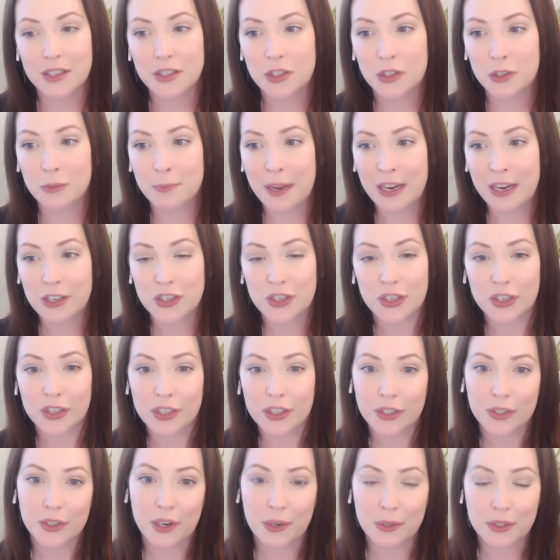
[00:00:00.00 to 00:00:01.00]
Do make sure
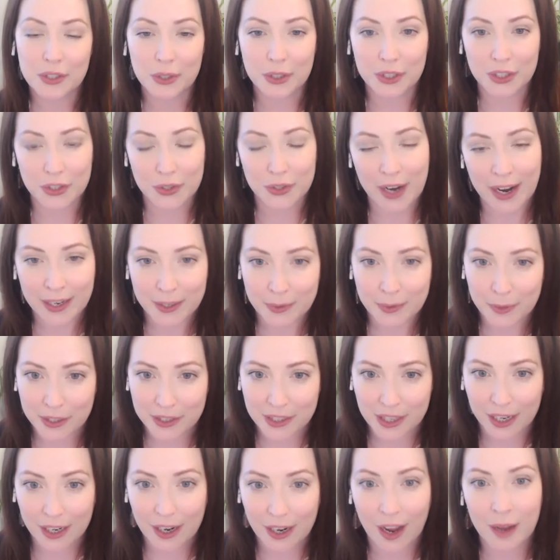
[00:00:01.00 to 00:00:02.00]
you go to
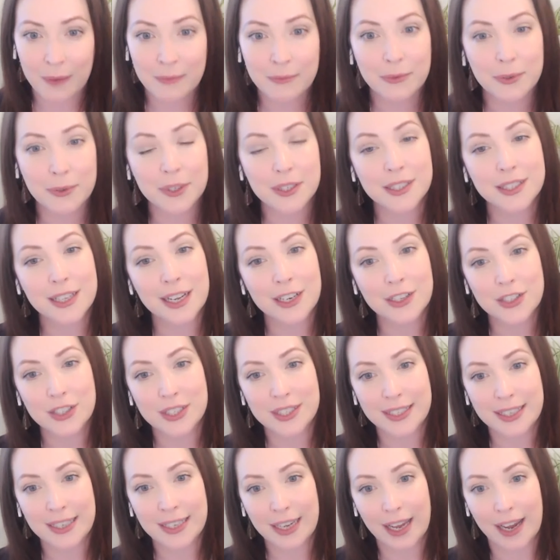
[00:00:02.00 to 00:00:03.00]

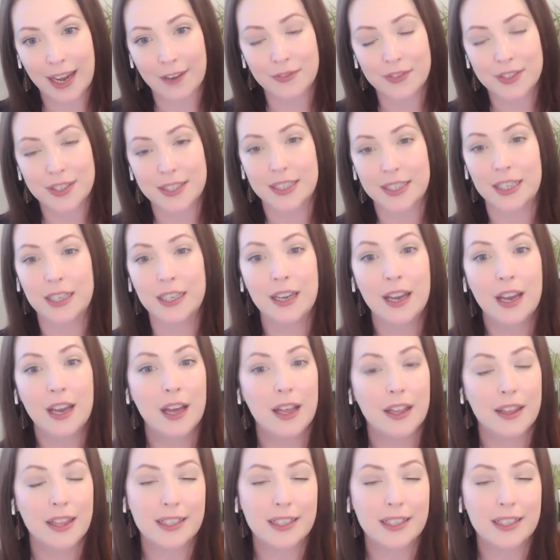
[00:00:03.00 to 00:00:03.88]
attractwell.com/CFC.